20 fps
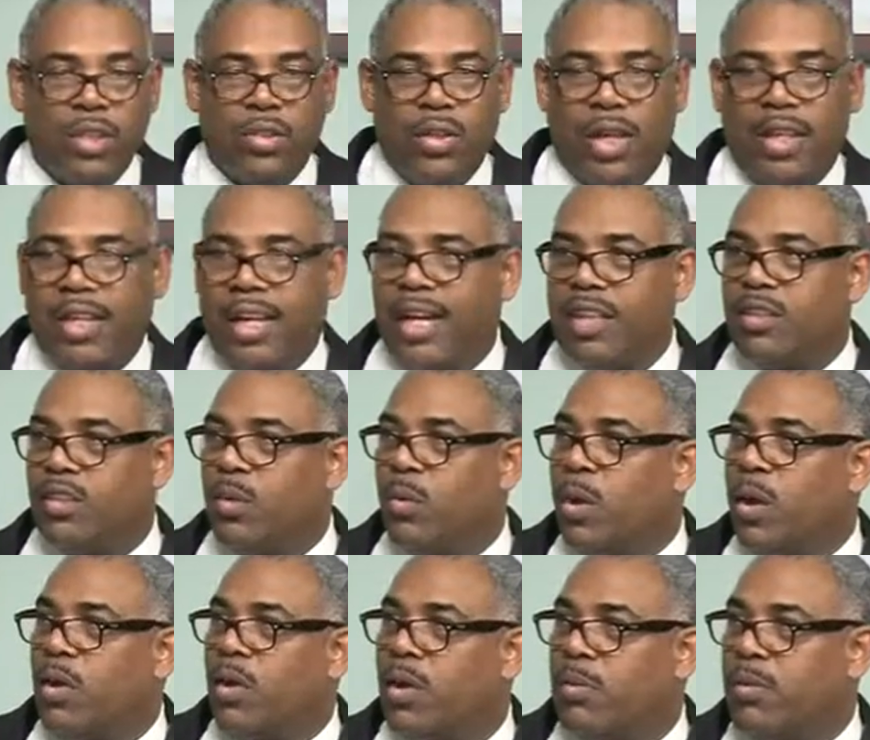So I'd like
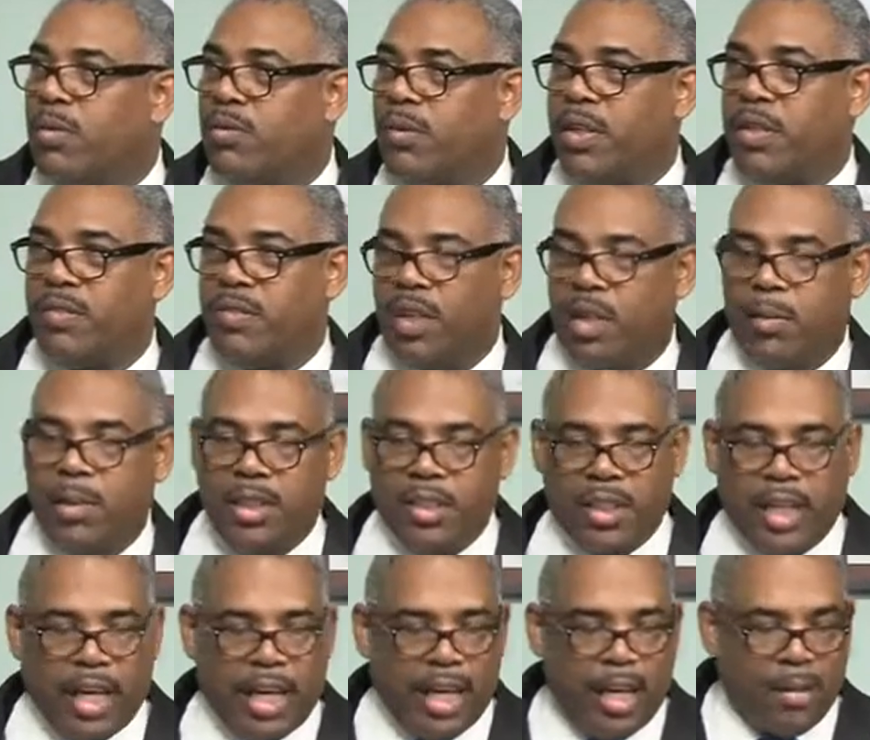to welcome a friend of Long
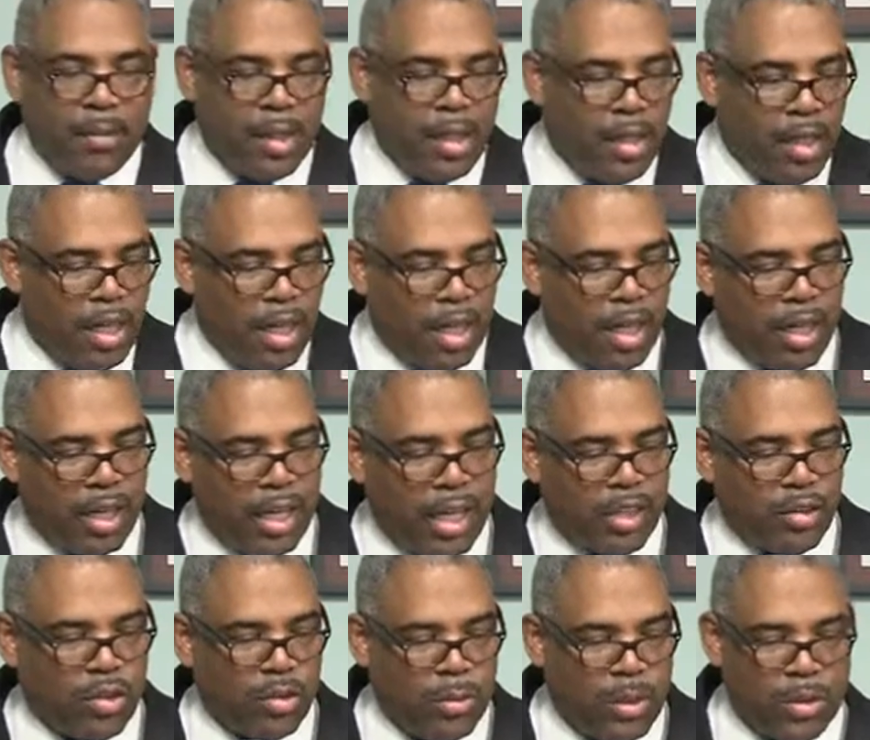Beach
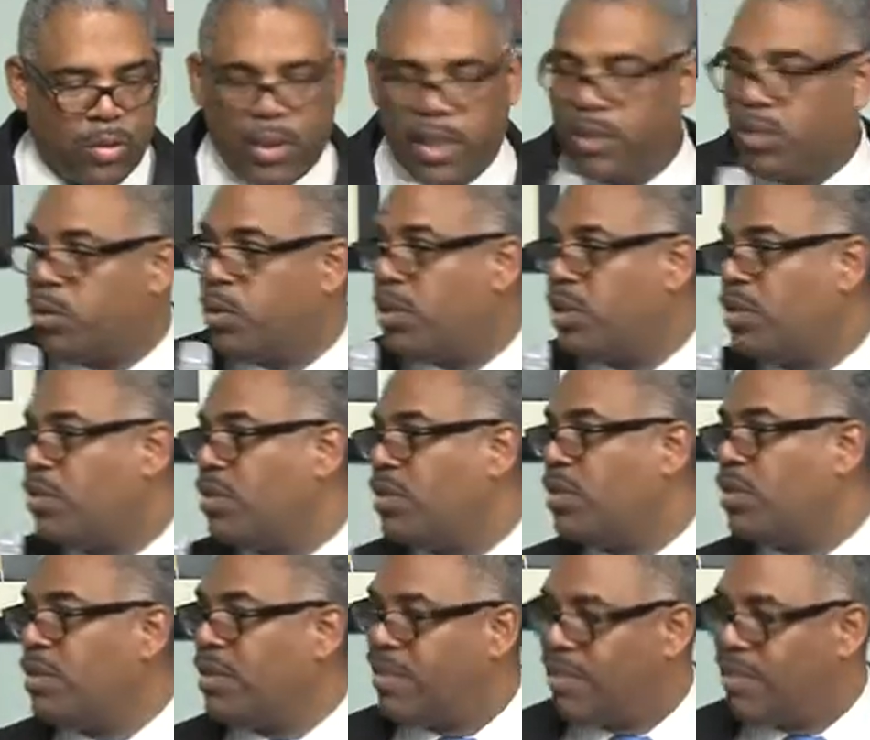CAP, Councilman Rex Richardson.